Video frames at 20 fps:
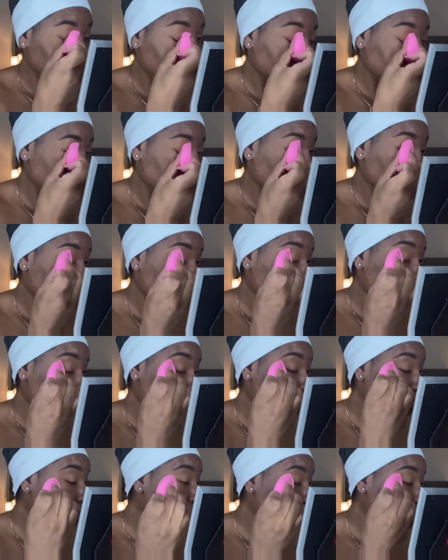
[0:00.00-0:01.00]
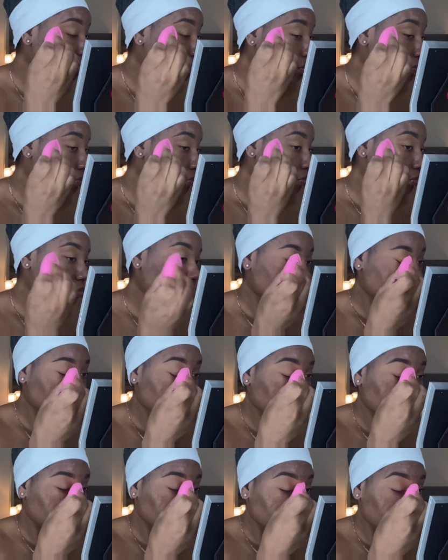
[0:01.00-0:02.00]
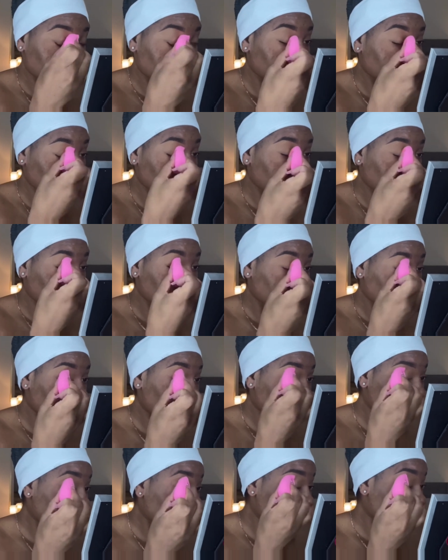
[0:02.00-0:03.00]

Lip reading: Beauty Sponge. If you're still spending $20 on a